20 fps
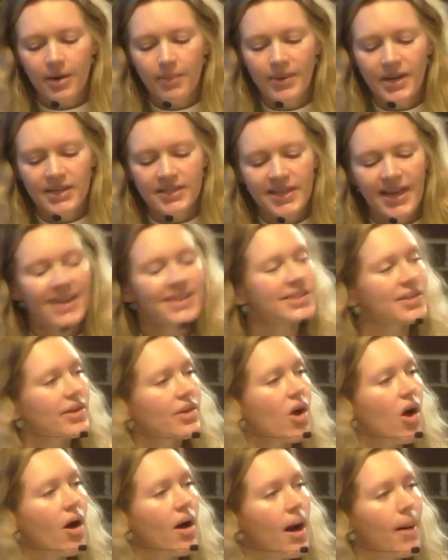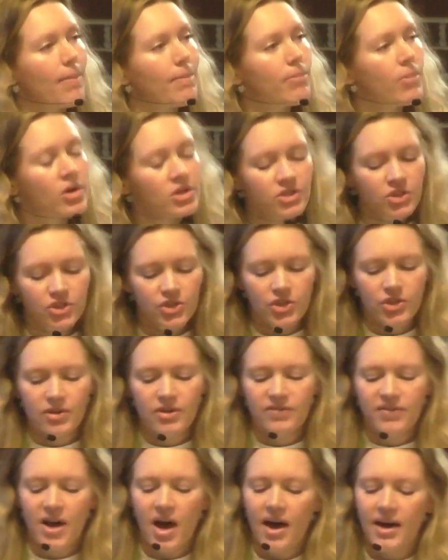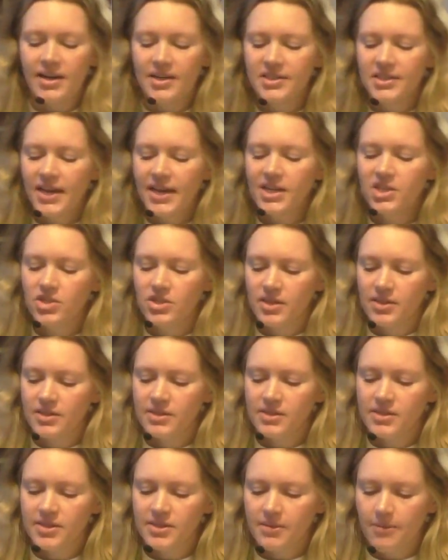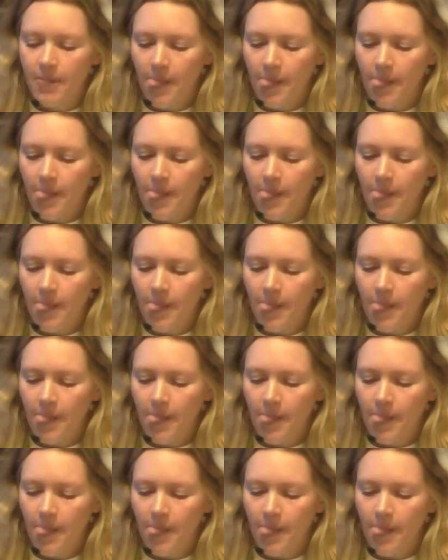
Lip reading: but it takes on a multitude of connotations.